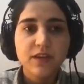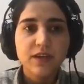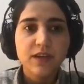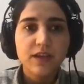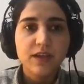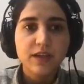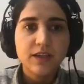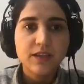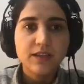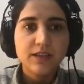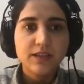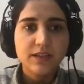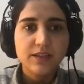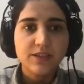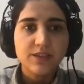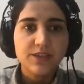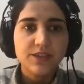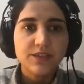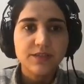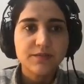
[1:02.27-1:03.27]
and
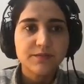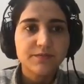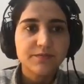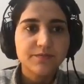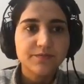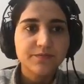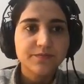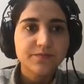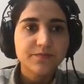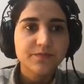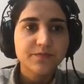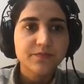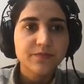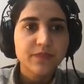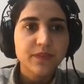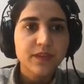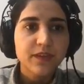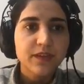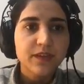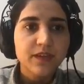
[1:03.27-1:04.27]
enter.
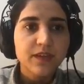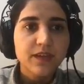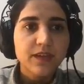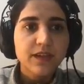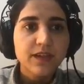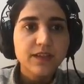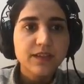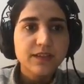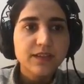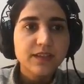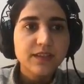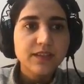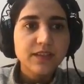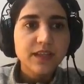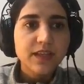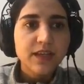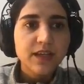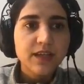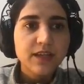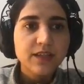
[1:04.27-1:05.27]
It says
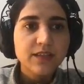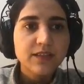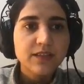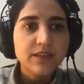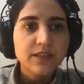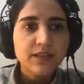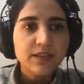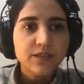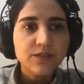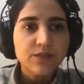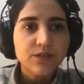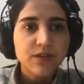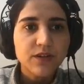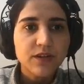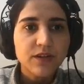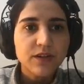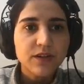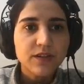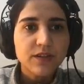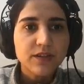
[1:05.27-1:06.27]
that you
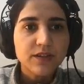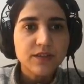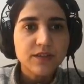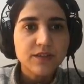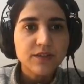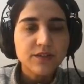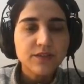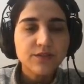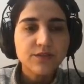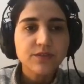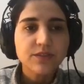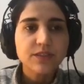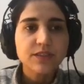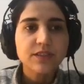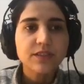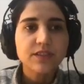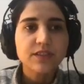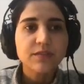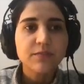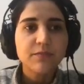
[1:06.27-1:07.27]
are
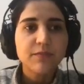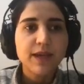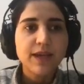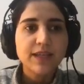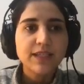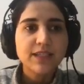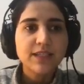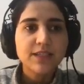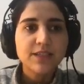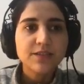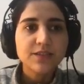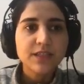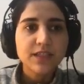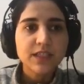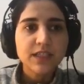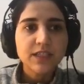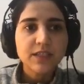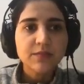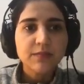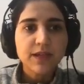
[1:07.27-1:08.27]
using the master
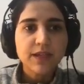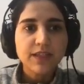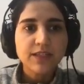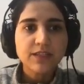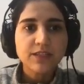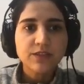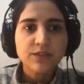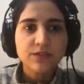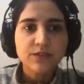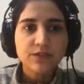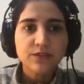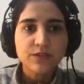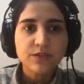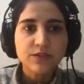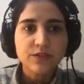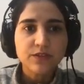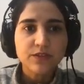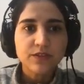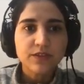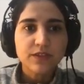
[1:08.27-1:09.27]
name as your
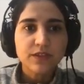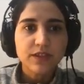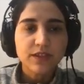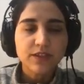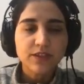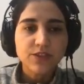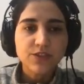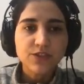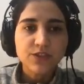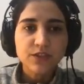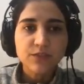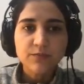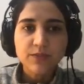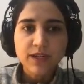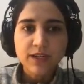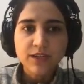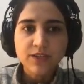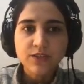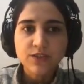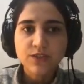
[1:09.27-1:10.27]
initial
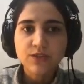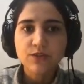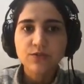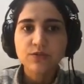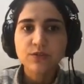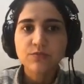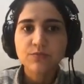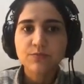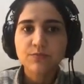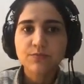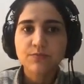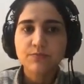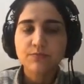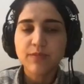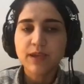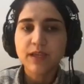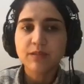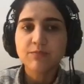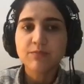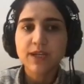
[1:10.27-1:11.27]
branch, so the
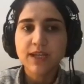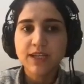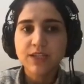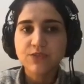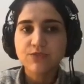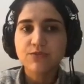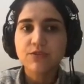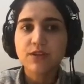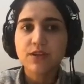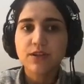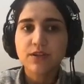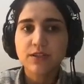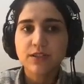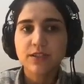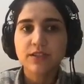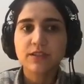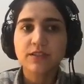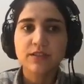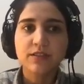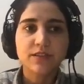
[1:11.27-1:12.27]
main branch we are
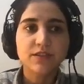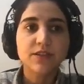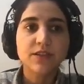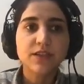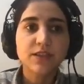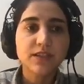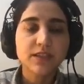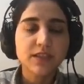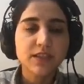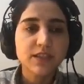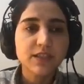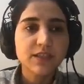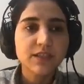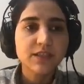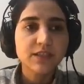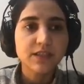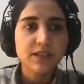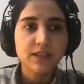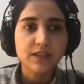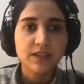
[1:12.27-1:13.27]
currently in,
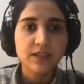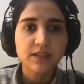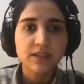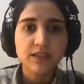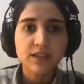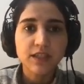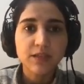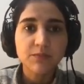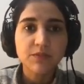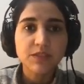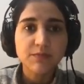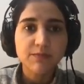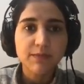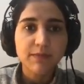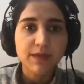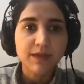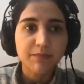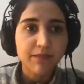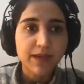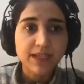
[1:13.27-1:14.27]
the name is
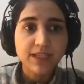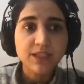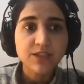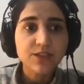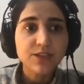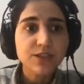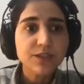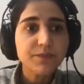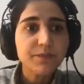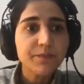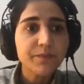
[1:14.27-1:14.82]
master,